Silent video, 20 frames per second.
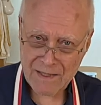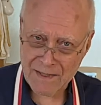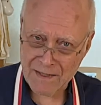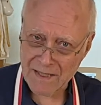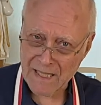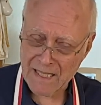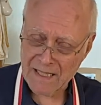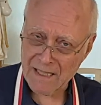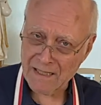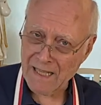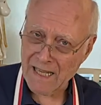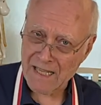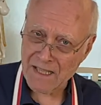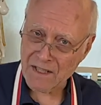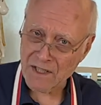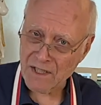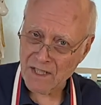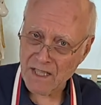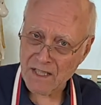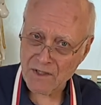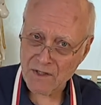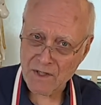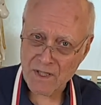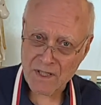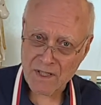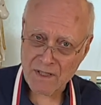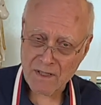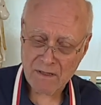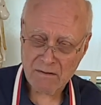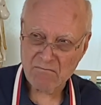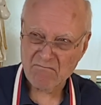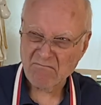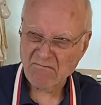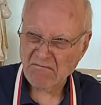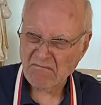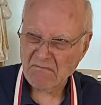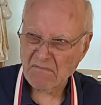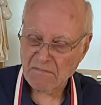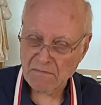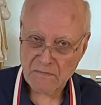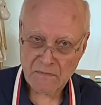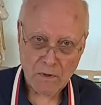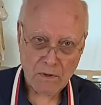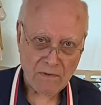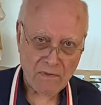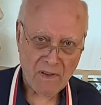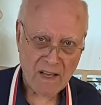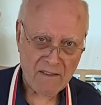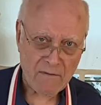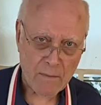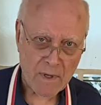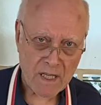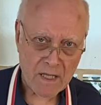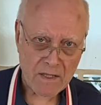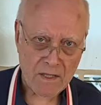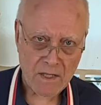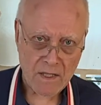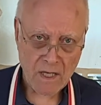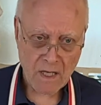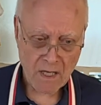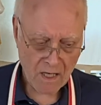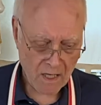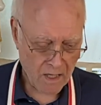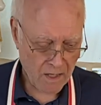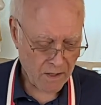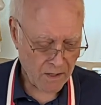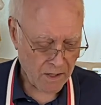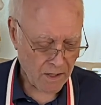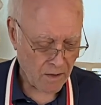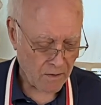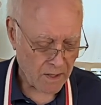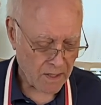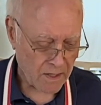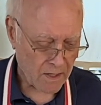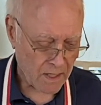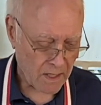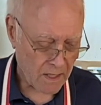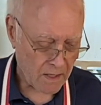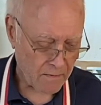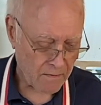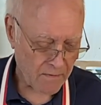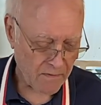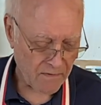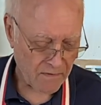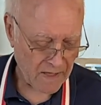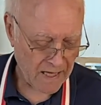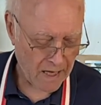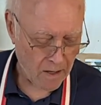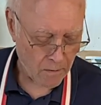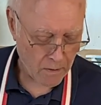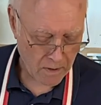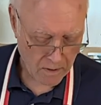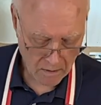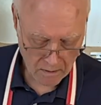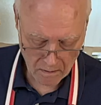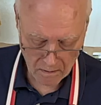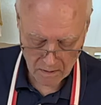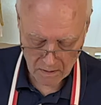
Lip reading: you need to let it sit just 4 or 5 minutes so that the flour